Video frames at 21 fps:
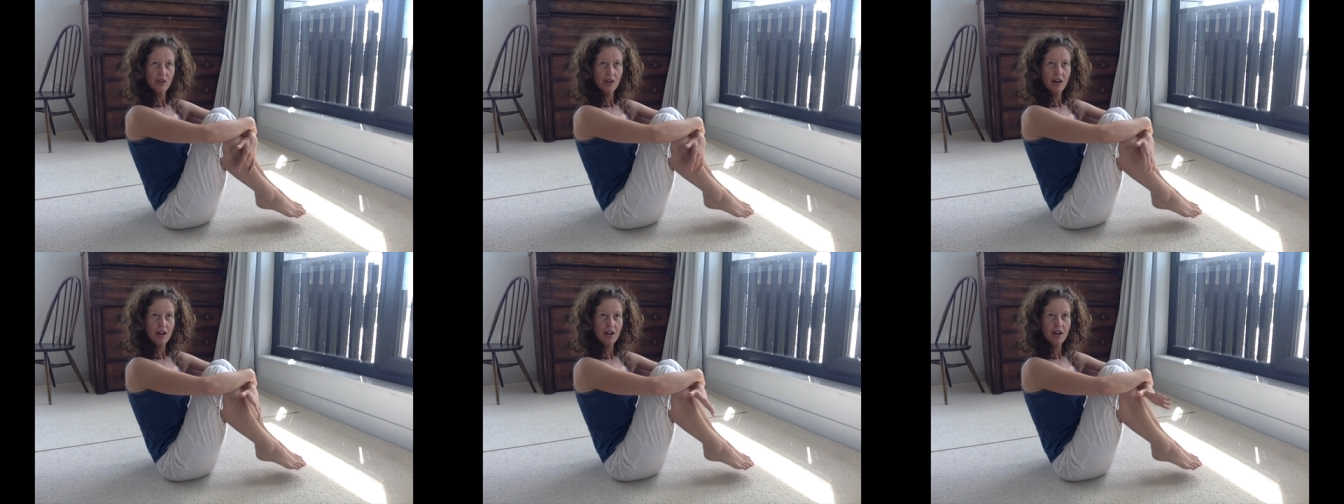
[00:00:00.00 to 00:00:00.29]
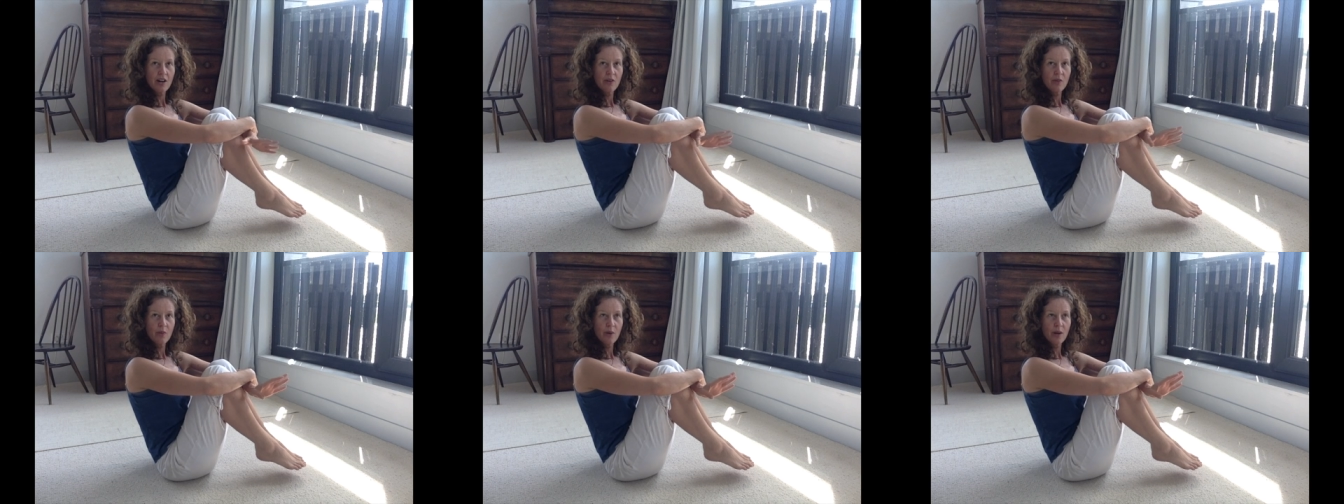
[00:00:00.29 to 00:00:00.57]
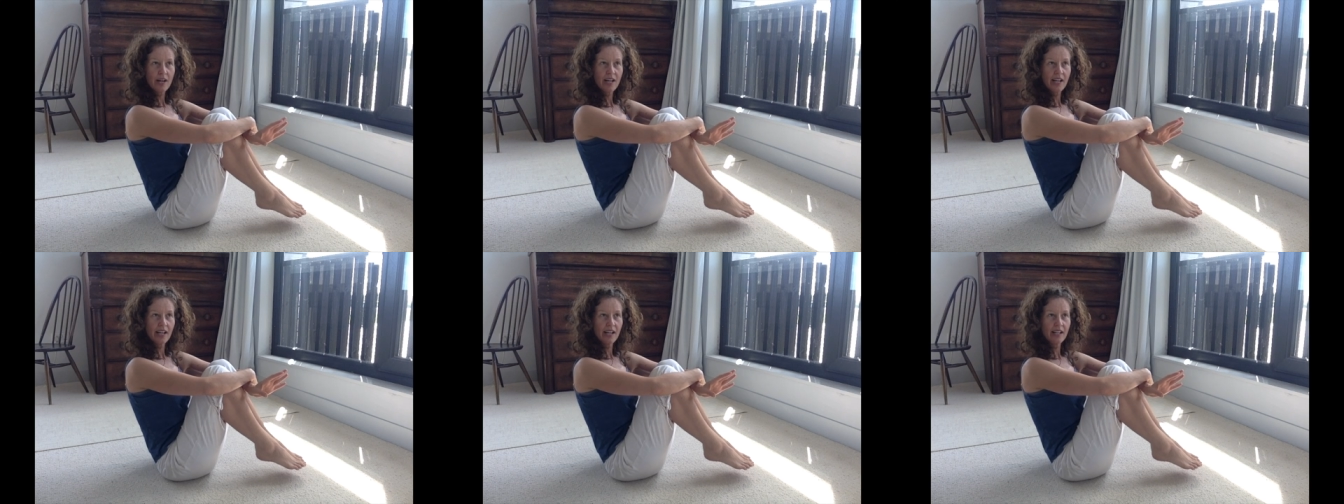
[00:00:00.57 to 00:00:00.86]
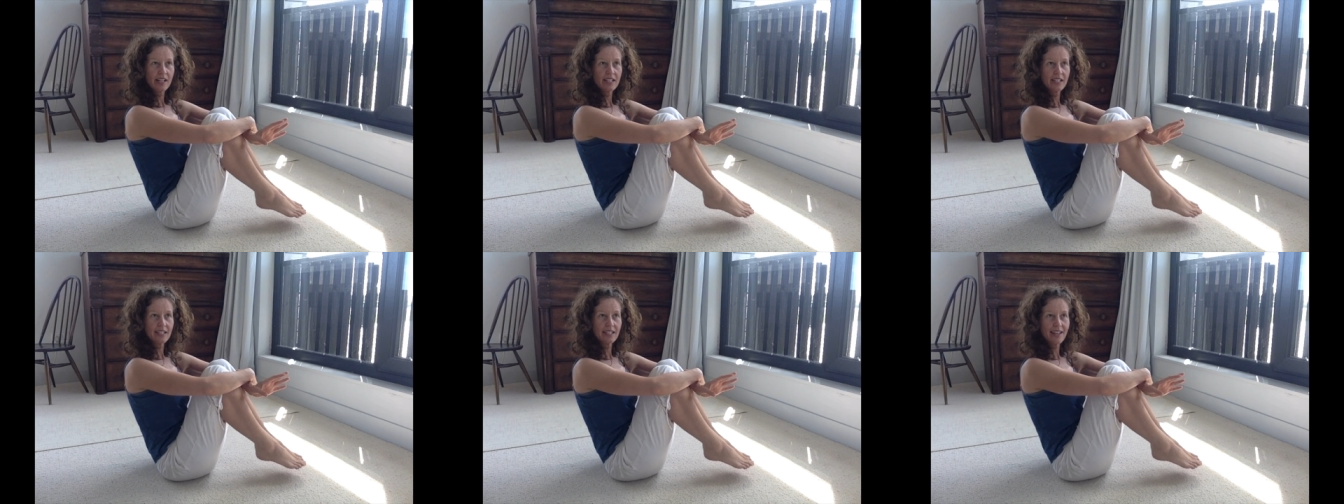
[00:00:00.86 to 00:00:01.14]
are working
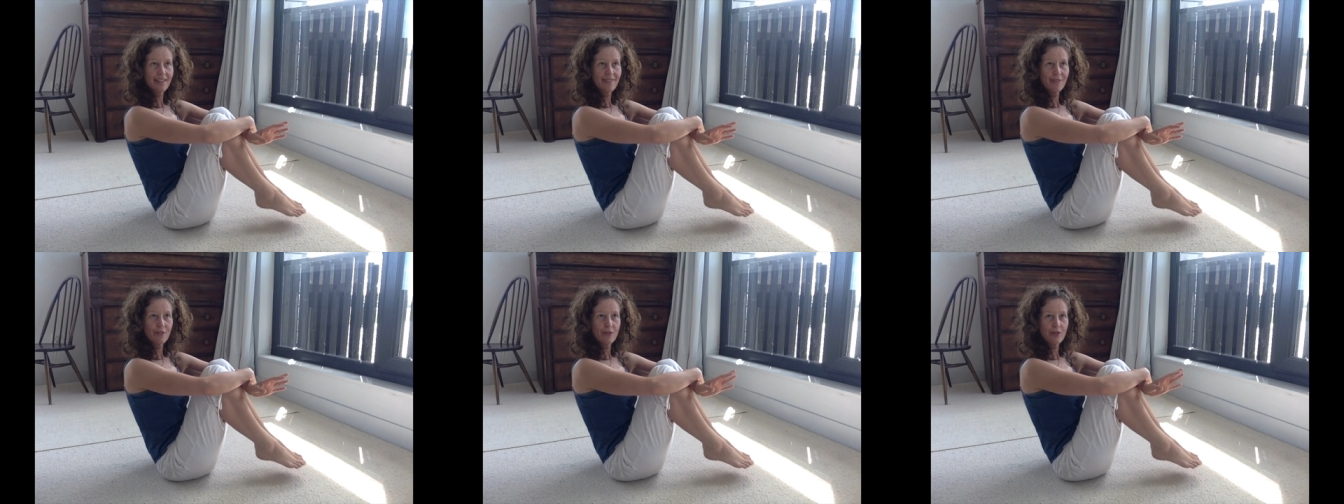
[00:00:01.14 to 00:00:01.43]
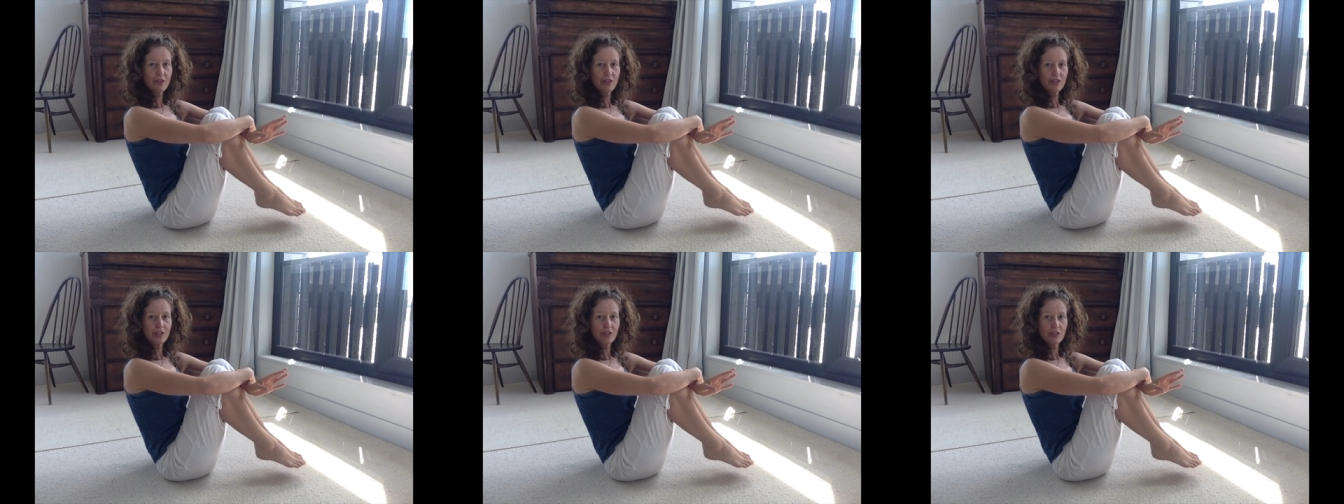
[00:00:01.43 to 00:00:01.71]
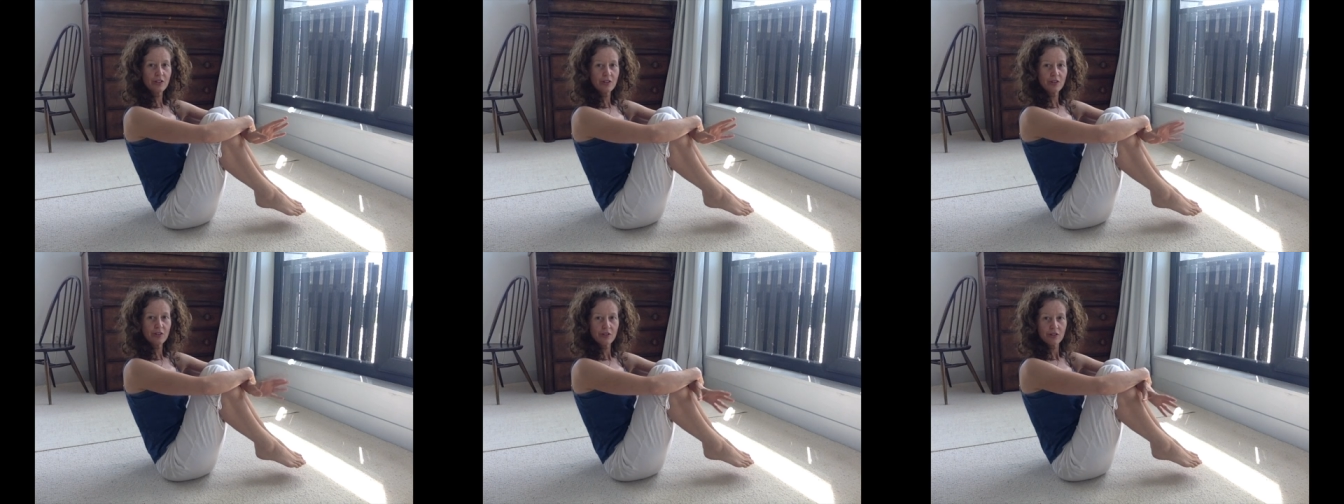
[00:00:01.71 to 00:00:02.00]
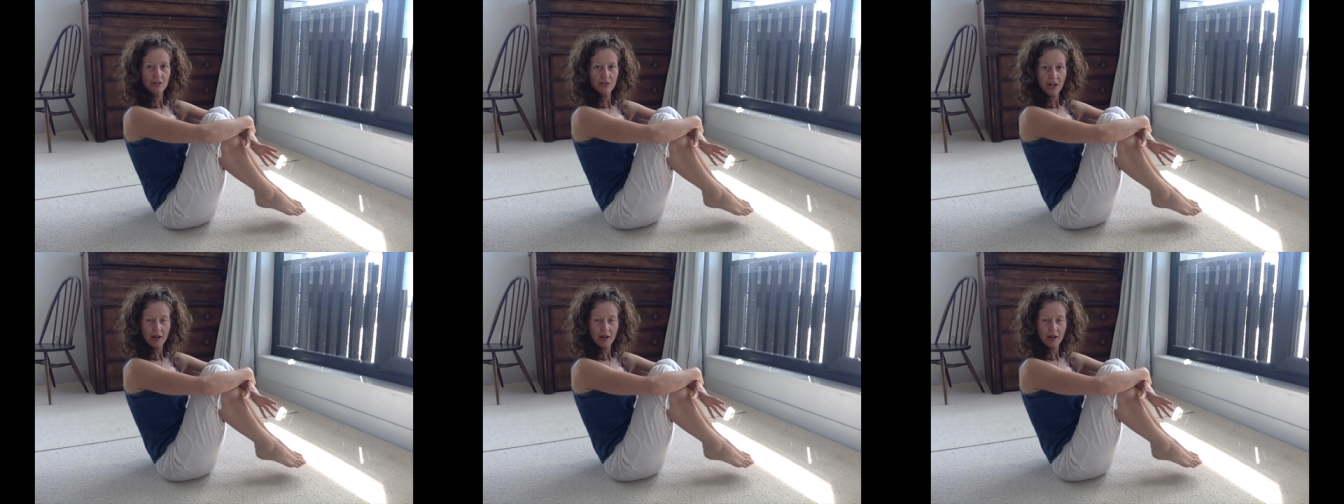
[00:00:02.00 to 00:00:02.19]
at a level that your